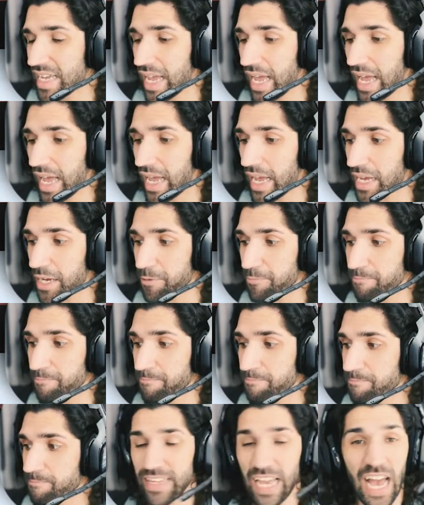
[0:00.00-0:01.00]

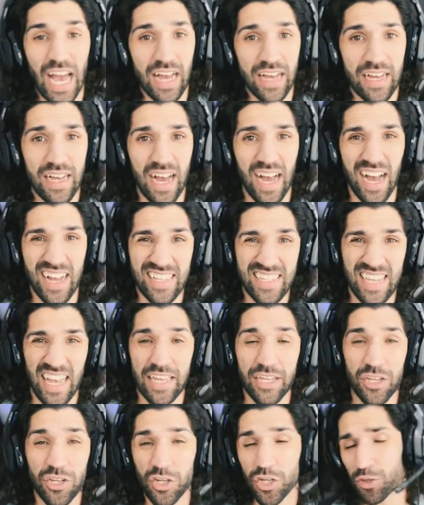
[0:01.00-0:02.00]
Yeah, I'd say
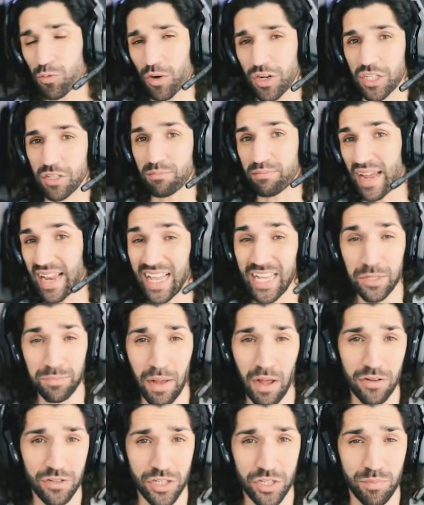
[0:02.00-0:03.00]
you just want as many
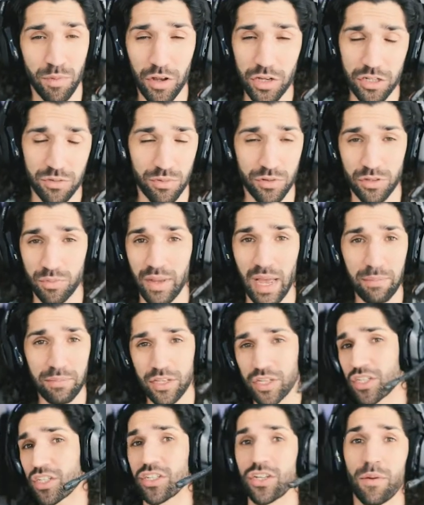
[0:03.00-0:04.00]
spells as possible to be able
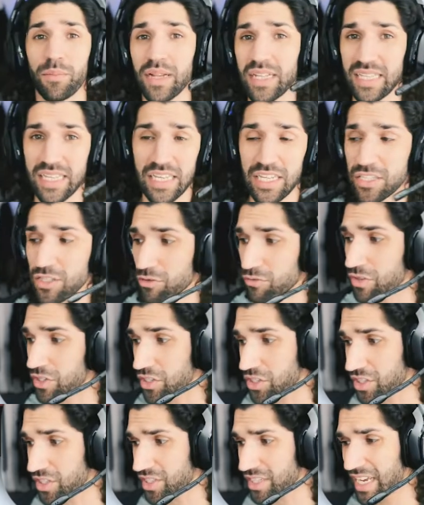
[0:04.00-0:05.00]
to summon these
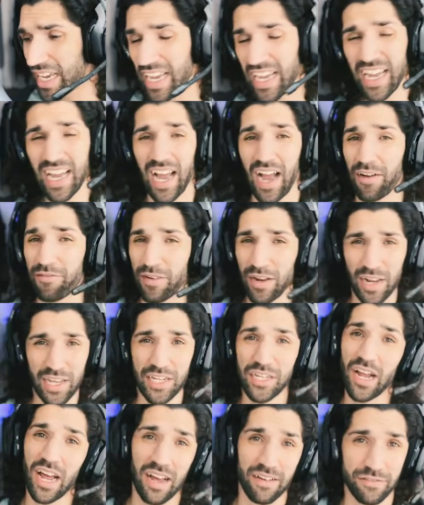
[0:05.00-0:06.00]
creatures. I feel like
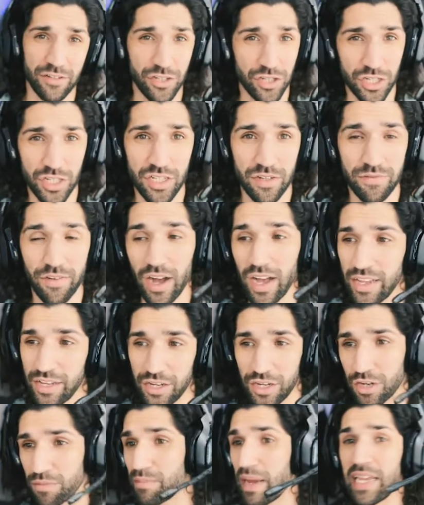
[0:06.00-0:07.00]
you don't have to justify it.
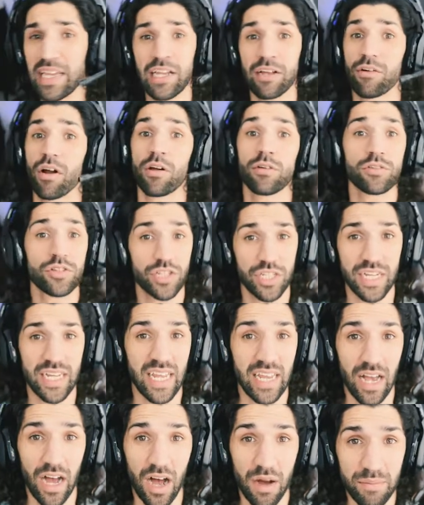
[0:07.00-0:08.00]
You could make your own
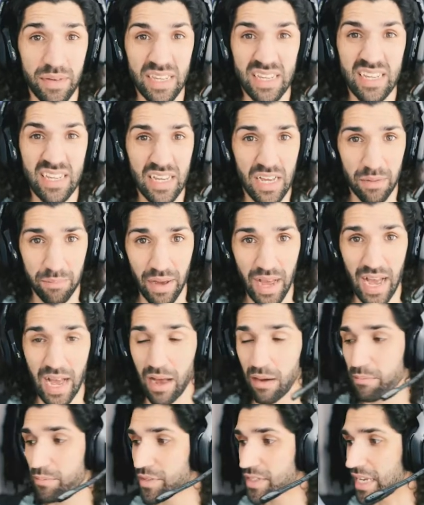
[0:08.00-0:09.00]
shikigami,
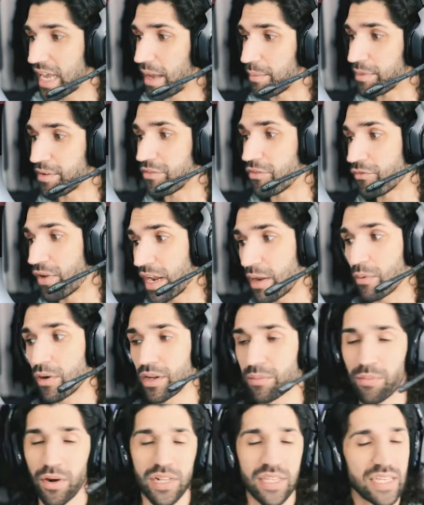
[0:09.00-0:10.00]
perhaps, but if you really want to
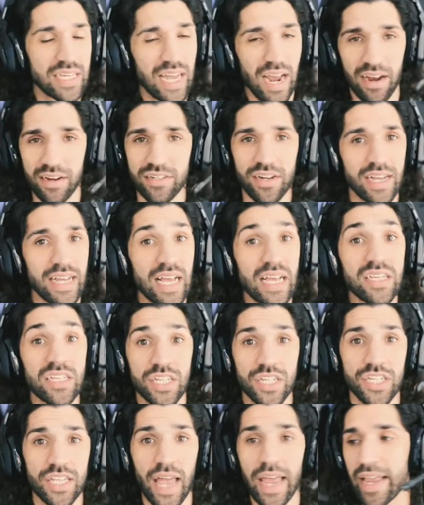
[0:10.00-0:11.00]
embody the character, I guess
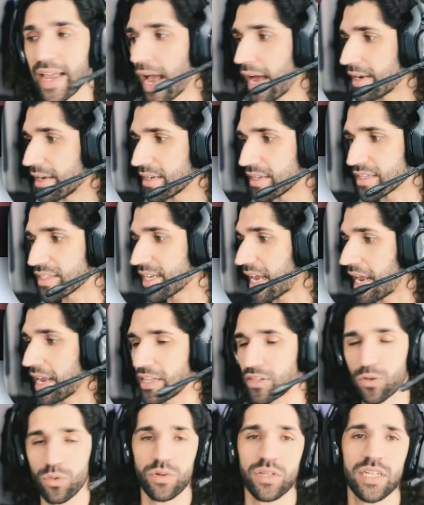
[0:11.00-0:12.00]
you stay canon and say
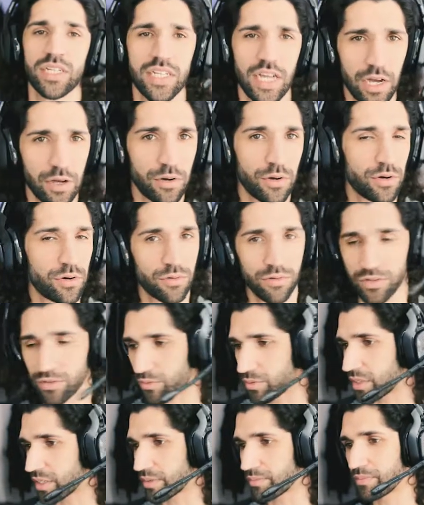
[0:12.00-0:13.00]
it's always a toad, or it's
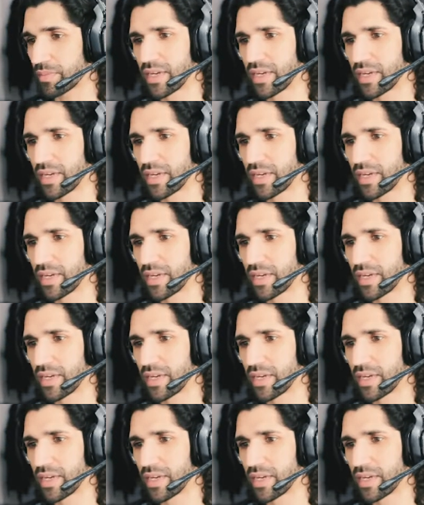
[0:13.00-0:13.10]
always a